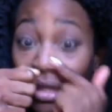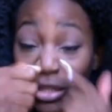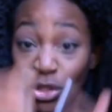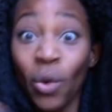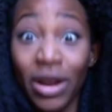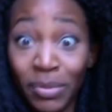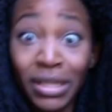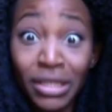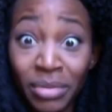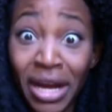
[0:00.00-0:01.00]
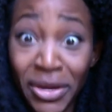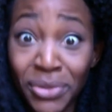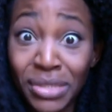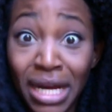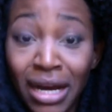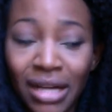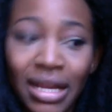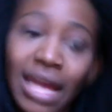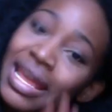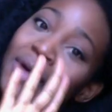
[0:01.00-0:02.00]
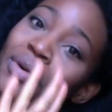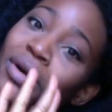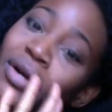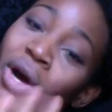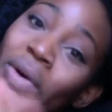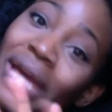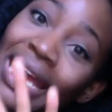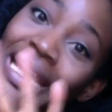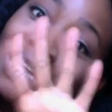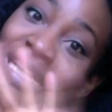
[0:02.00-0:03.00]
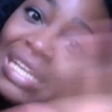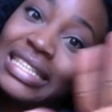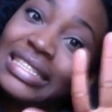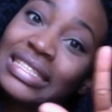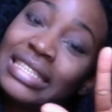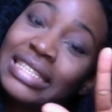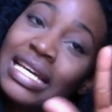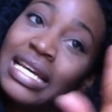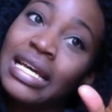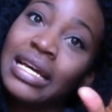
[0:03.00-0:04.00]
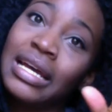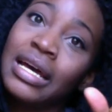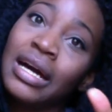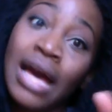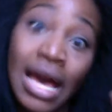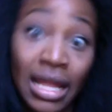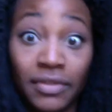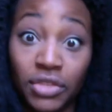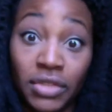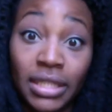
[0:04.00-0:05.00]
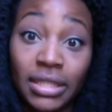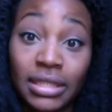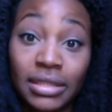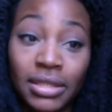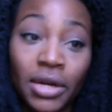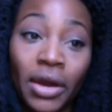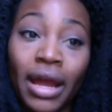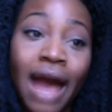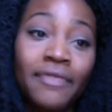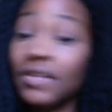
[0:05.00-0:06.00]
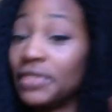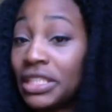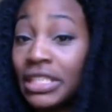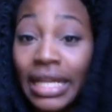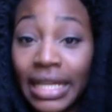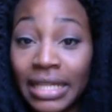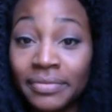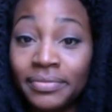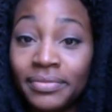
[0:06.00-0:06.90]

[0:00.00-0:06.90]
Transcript: Did you want to put a little bit on your tongue? Now, cocaine is a hell of a drug. Okay, I've never done it.